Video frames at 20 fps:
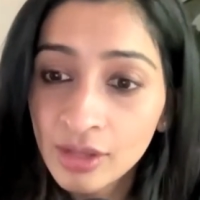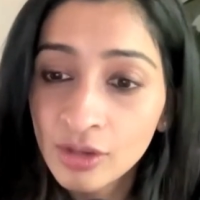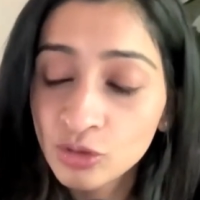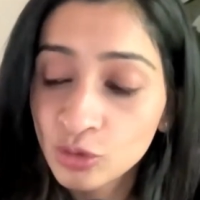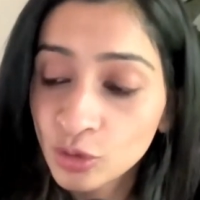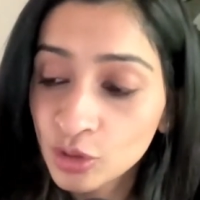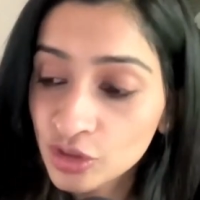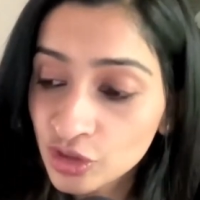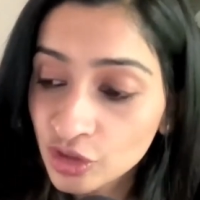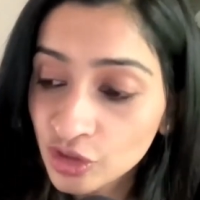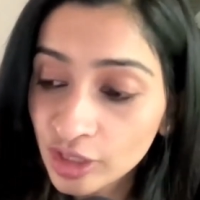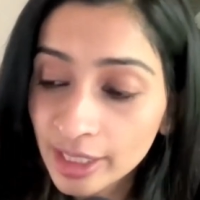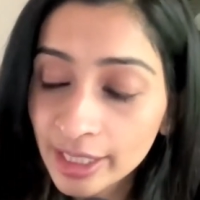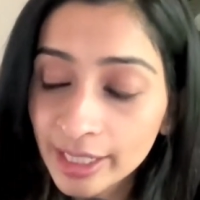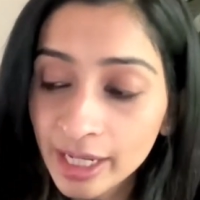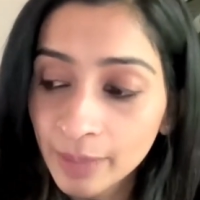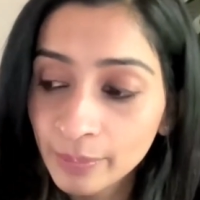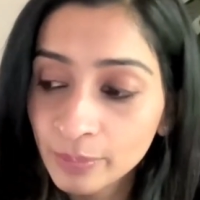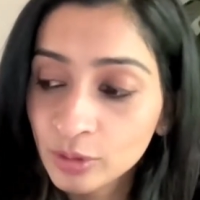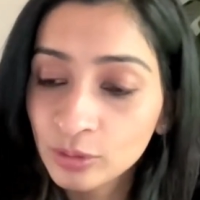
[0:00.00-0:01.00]
So it's
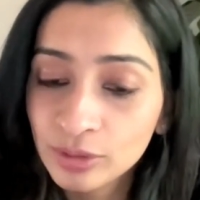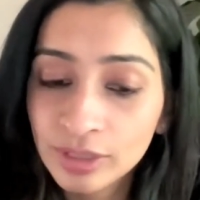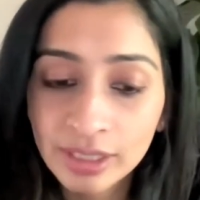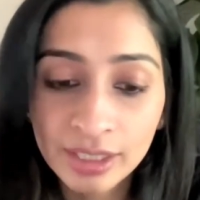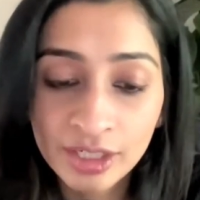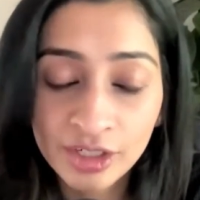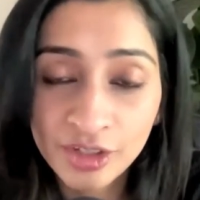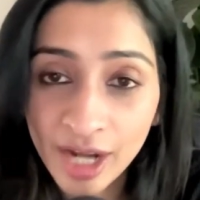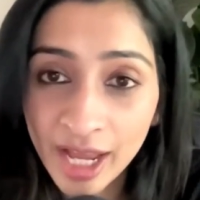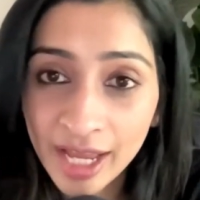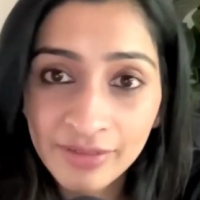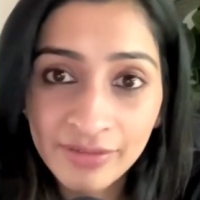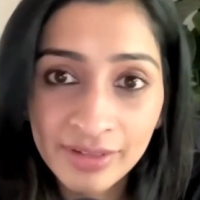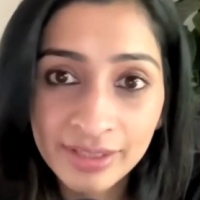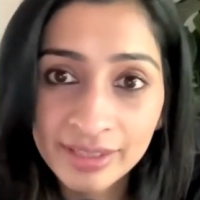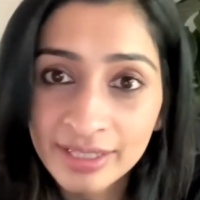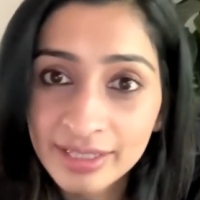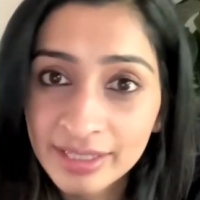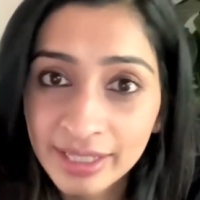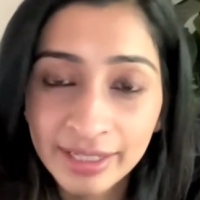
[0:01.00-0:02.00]
really up to the drive
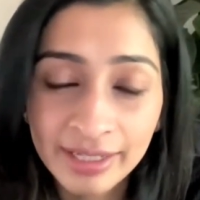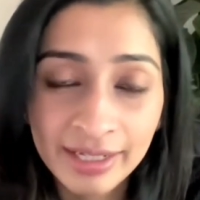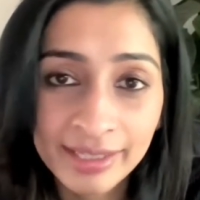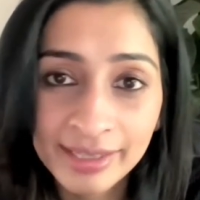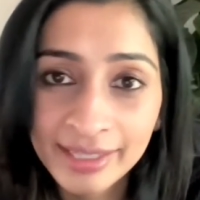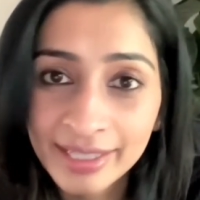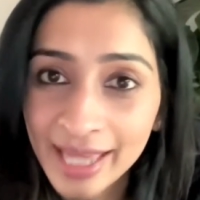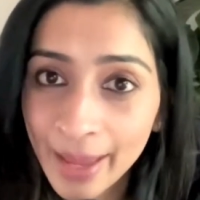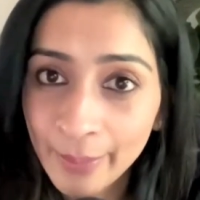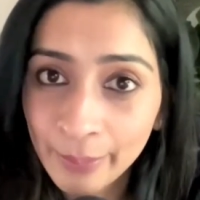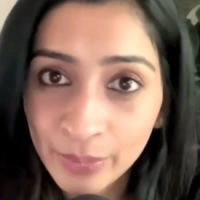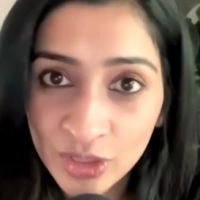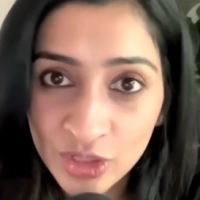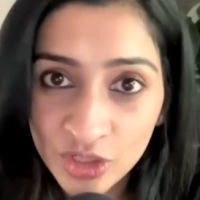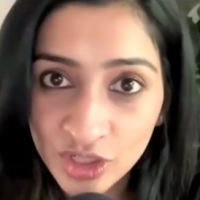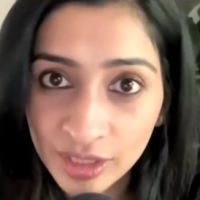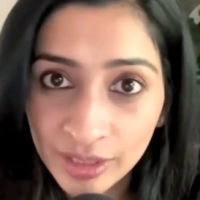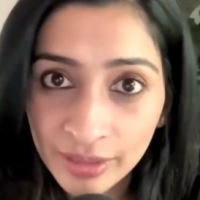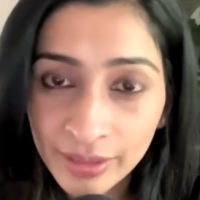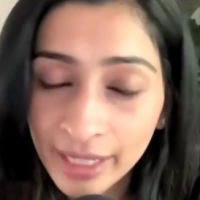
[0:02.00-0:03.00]
and the skill and the
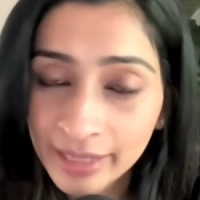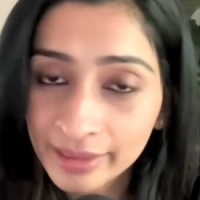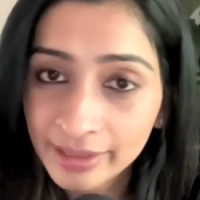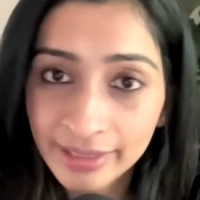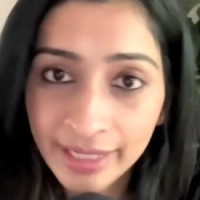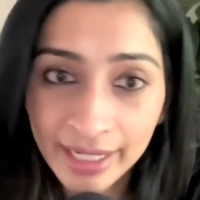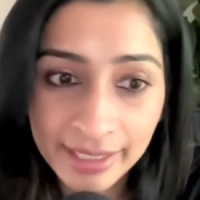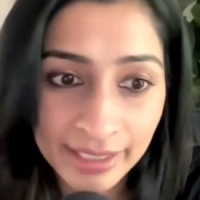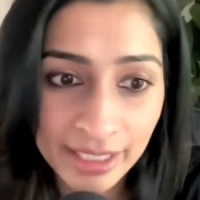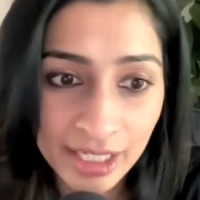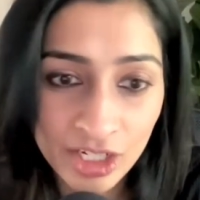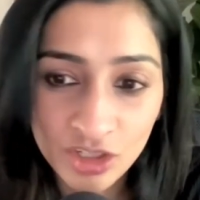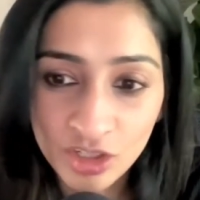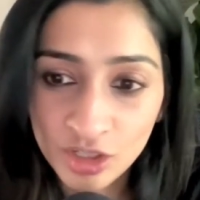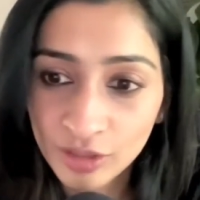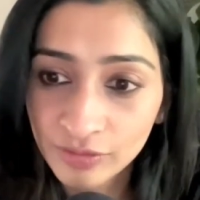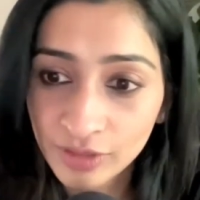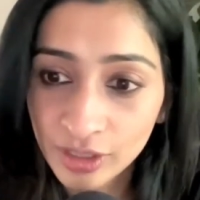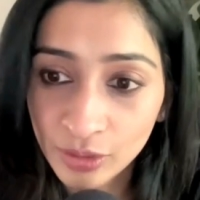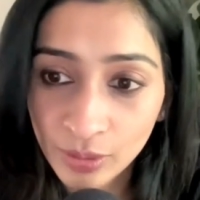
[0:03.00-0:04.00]
ambition and the
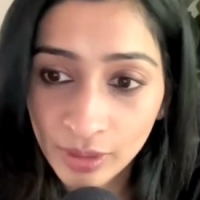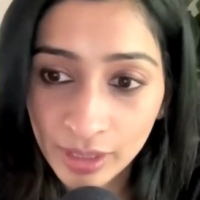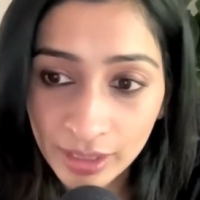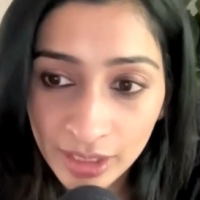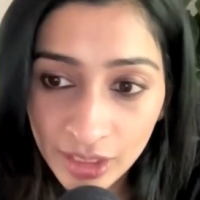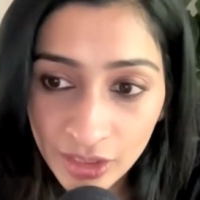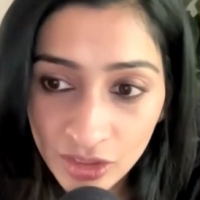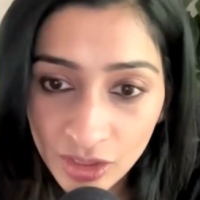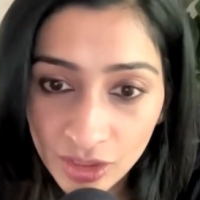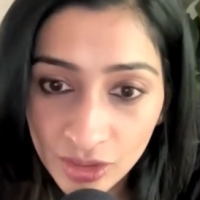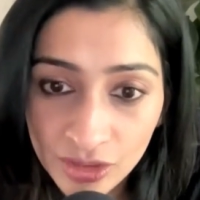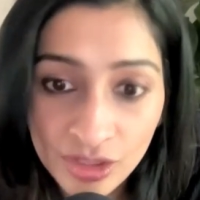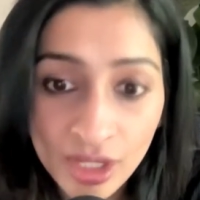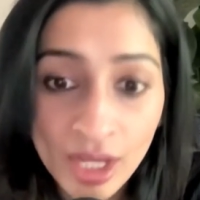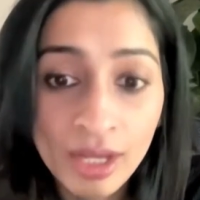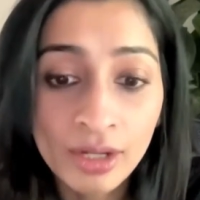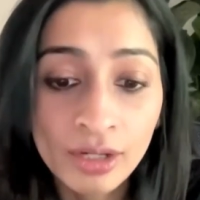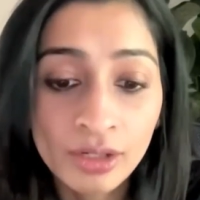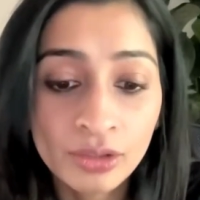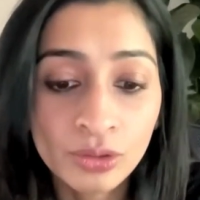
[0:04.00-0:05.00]
dedication of the yoga teachers
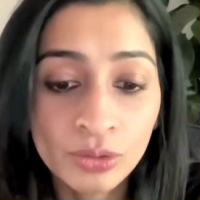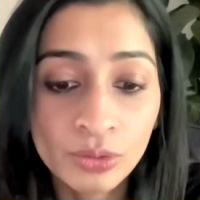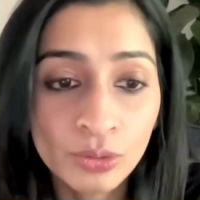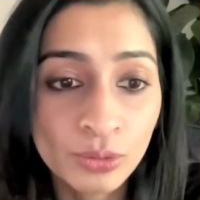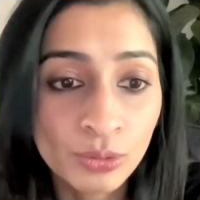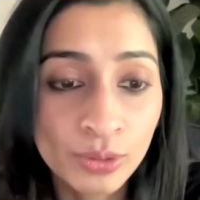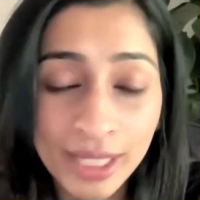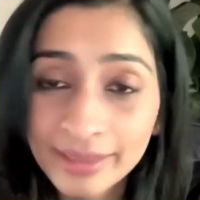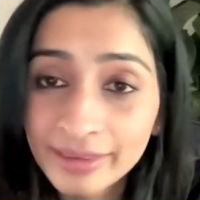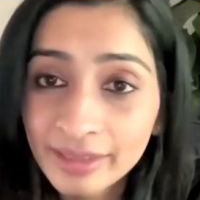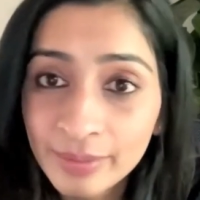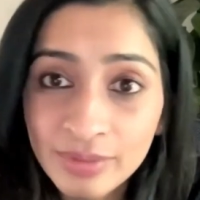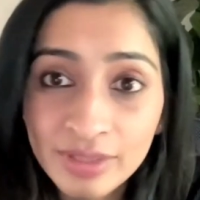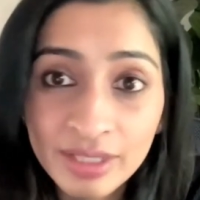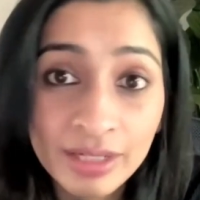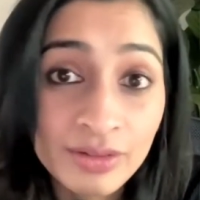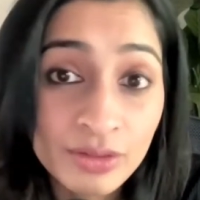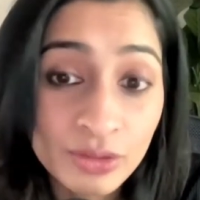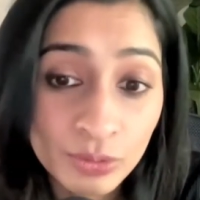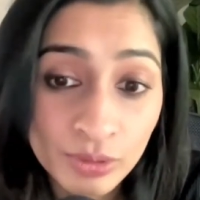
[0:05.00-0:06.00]
to get
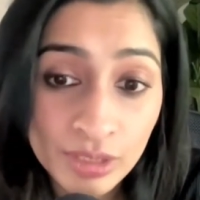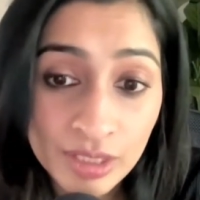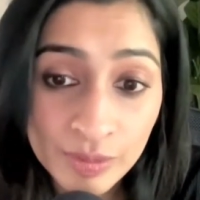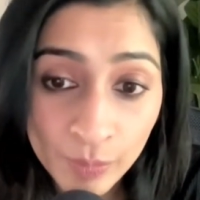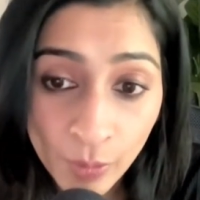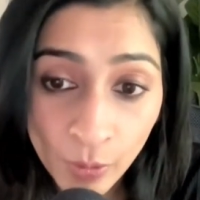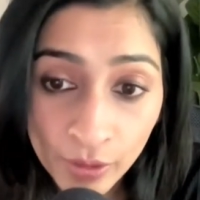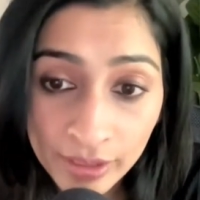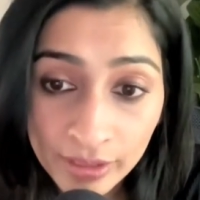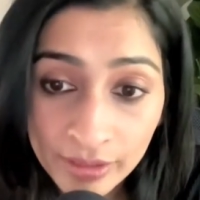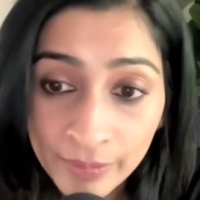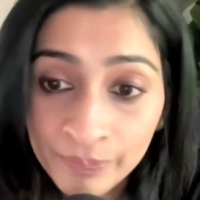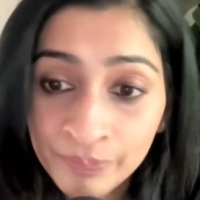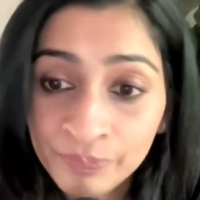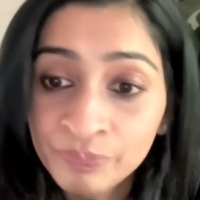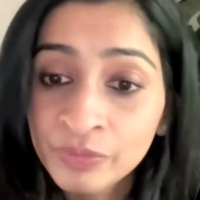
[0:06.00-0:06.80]
themselves to this point.